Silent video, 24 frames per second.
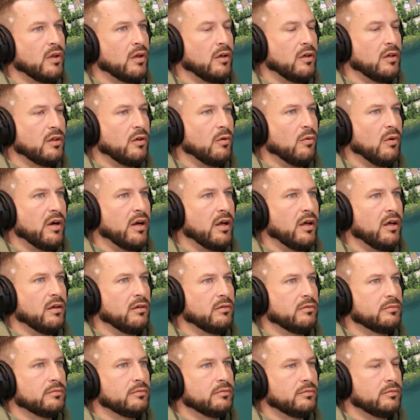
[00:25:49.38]
You want
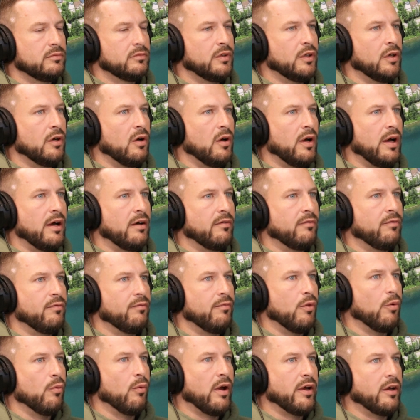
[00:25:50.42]
to, have
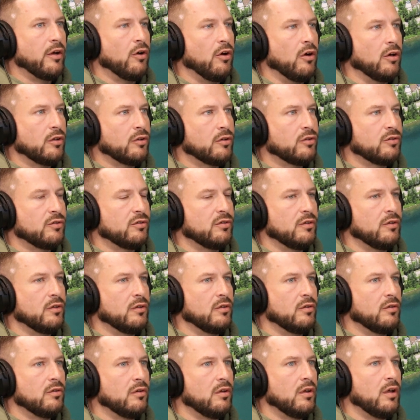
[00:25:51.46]
the right hooks
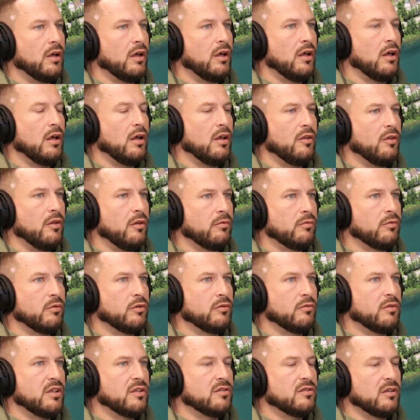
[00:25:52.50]
and
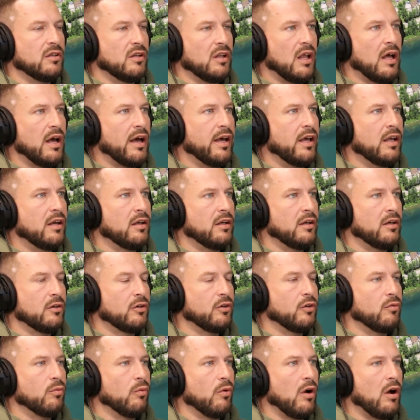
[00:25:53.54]
decent line and a
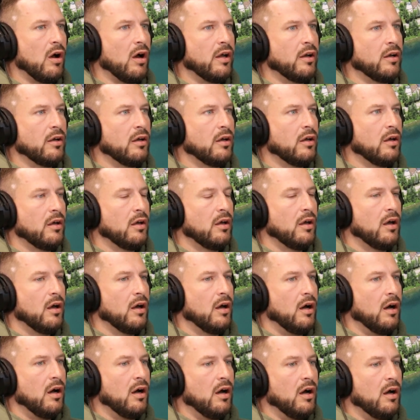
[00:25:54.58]
good rod,
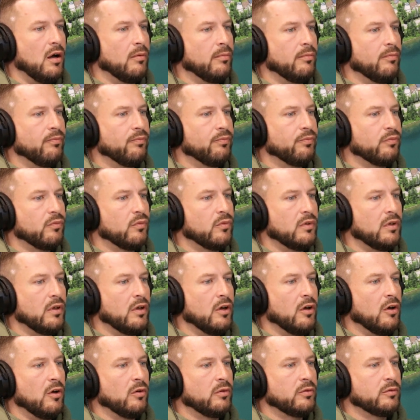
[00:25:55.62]

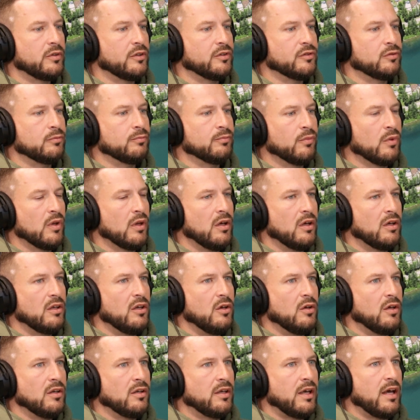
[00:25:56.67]
because
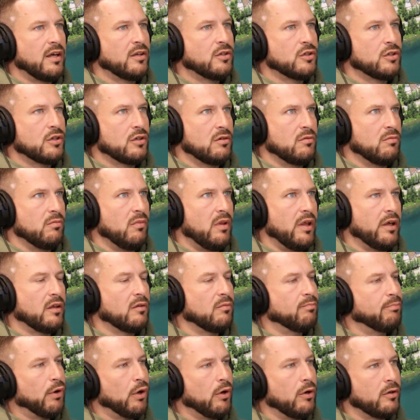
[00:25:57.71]
you can catch like
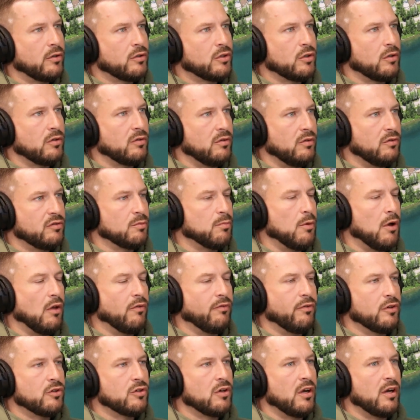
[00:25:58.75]
perch or small
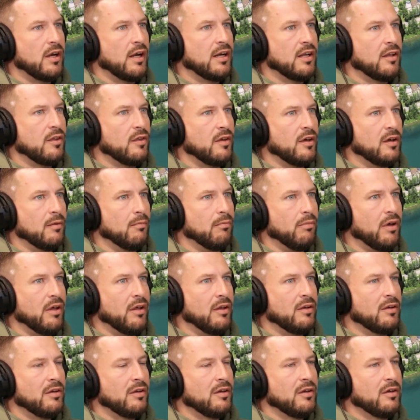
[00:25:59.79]
fish on anything,
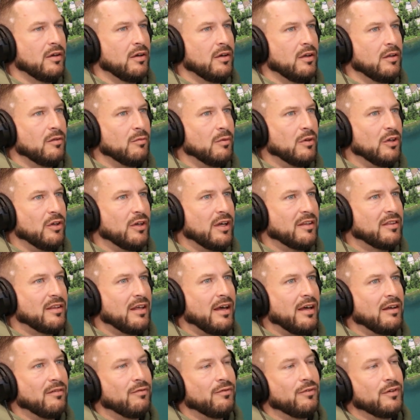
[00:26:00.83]
but when you get
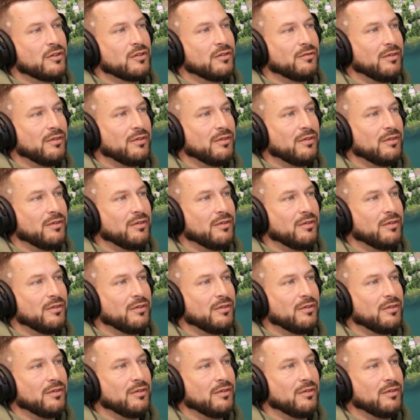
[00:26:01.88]
that fish of a